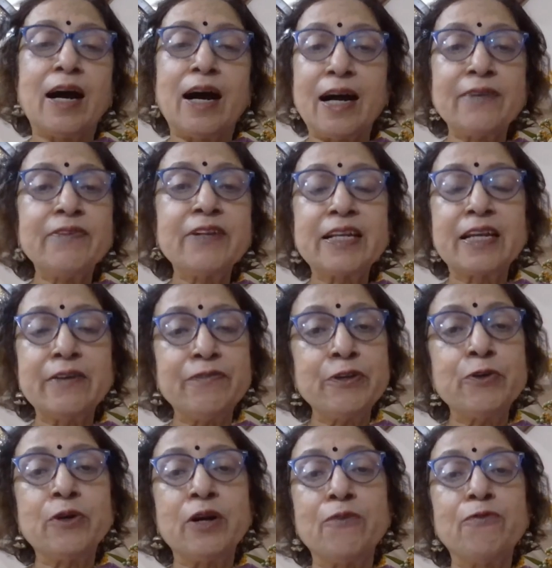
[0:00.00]
I will give
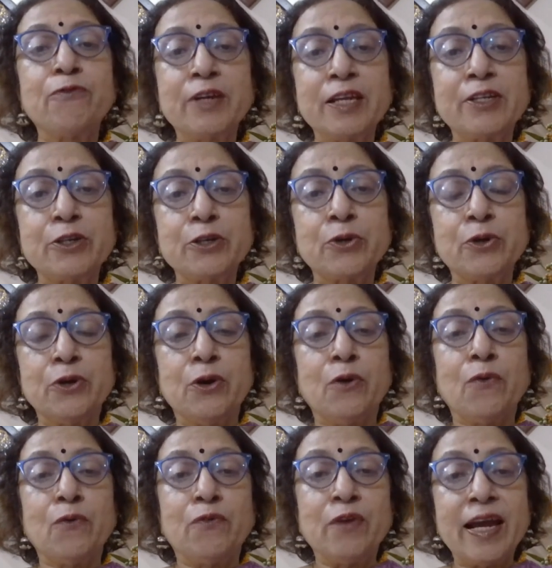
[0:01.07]
you a video
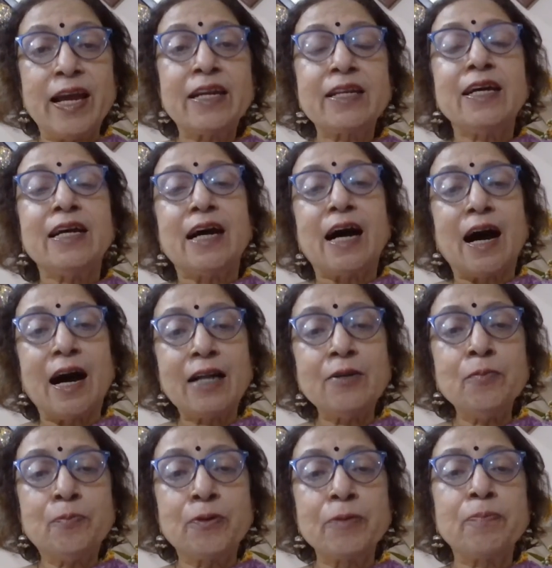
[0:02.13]
where
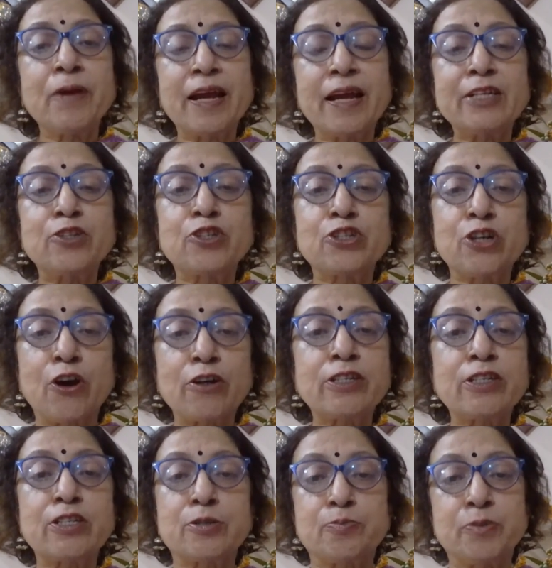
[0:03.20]
unprepared
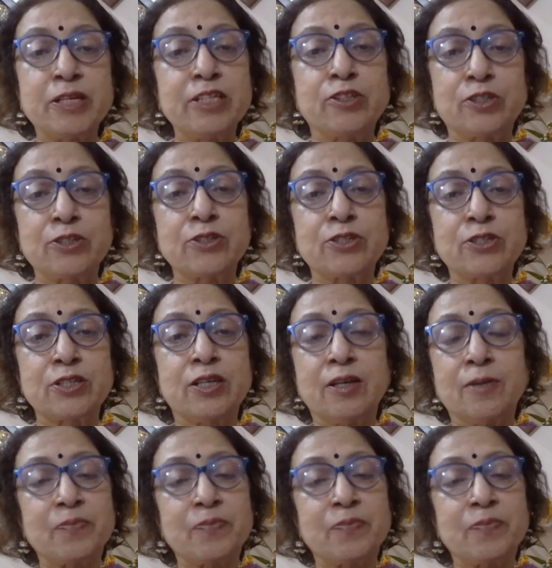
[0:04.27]
short speeches,